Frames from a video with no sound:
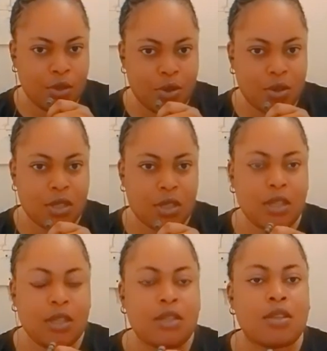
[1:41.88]

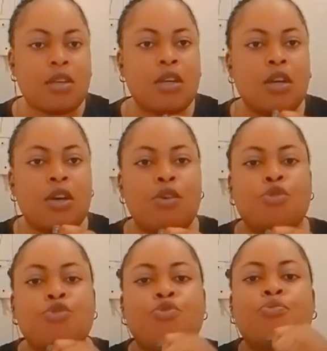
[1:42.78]
understand?
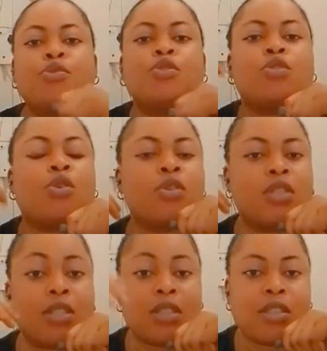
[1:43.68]
Put all
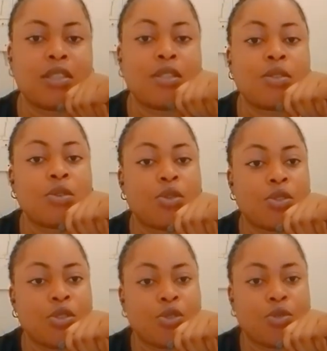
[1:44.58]
these things into
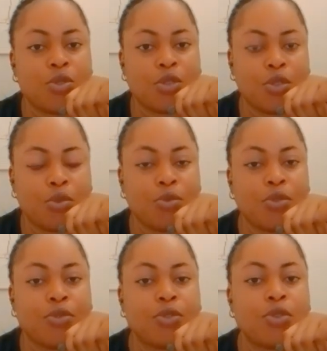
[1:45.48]
consideration
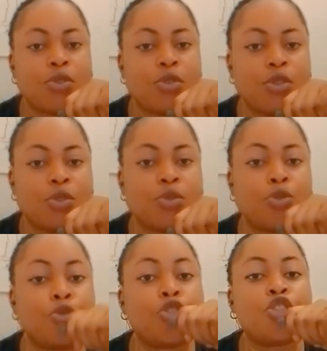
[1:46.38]
before
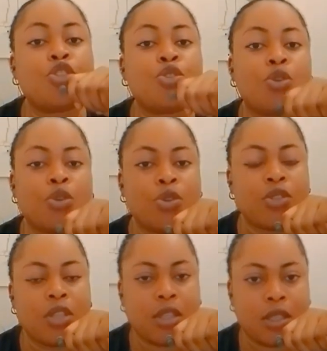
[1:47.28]
reaching your
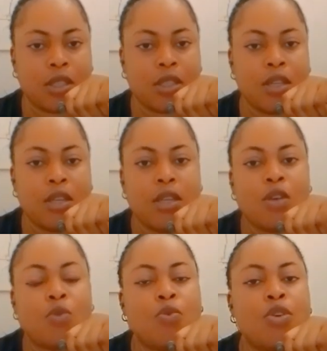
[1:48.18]
audience.
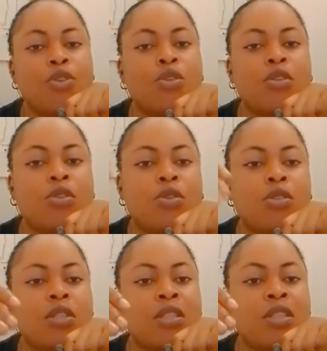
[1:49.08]
When you don't
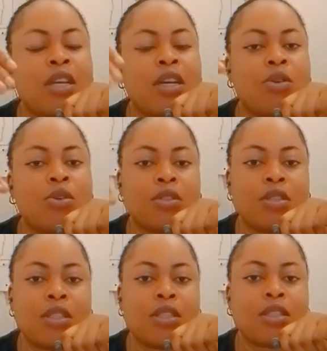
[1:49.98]
consider all
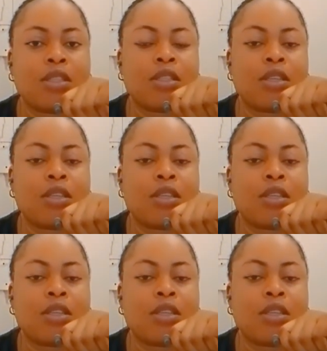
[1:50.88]
these